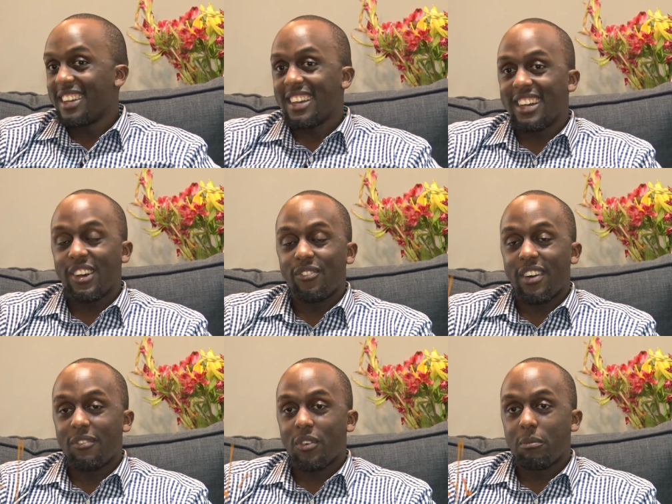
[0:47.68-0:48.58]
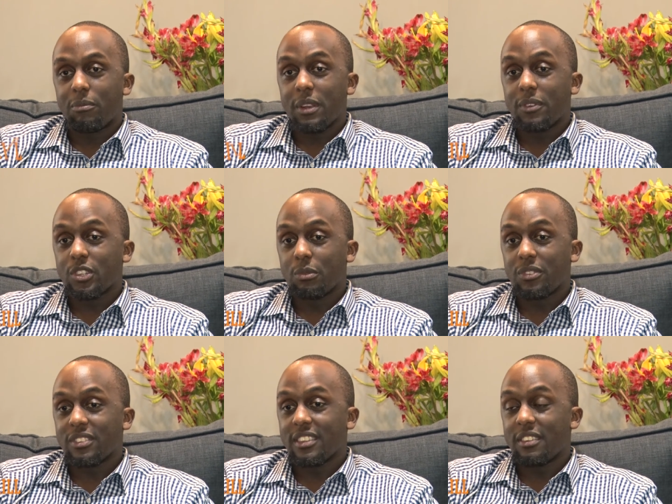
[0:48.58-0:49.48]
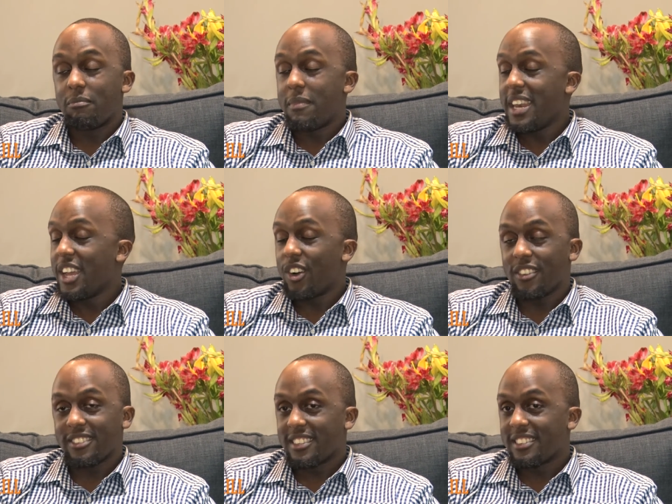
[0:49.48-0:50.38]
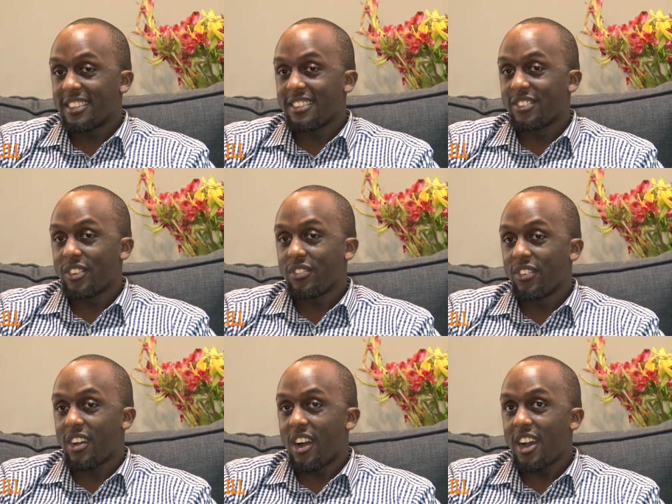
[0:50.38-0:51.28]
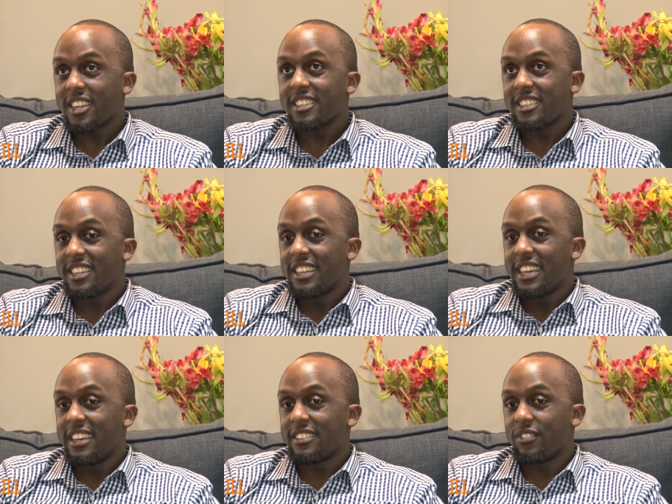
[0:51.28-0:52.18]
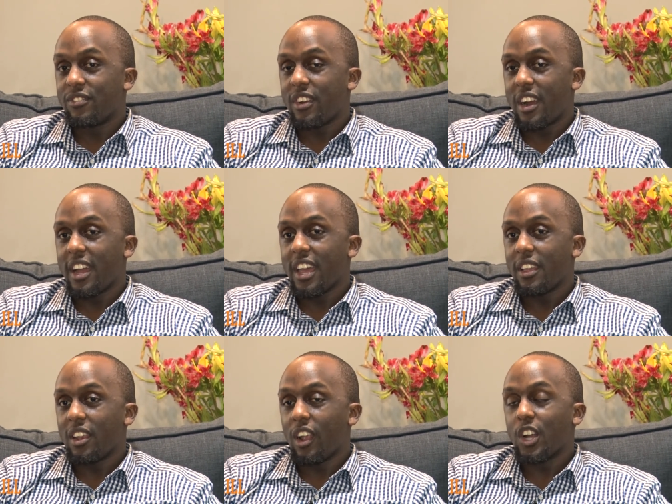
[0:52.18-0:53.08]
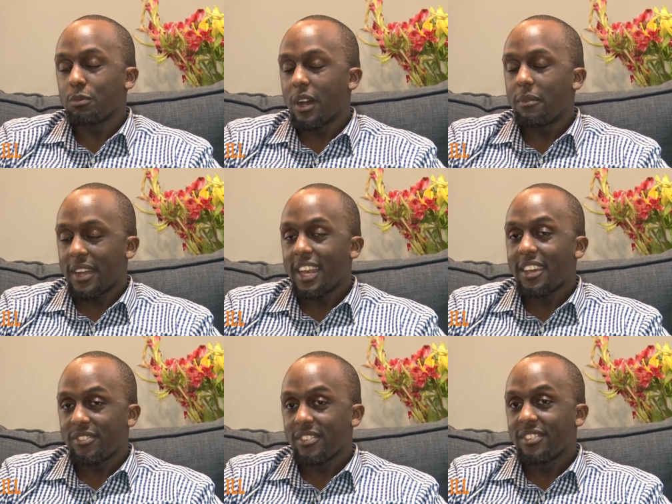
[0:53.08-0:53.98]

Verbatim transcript: um, I'm on pretty much almost many concerts, and sort of art is a very large part of my life.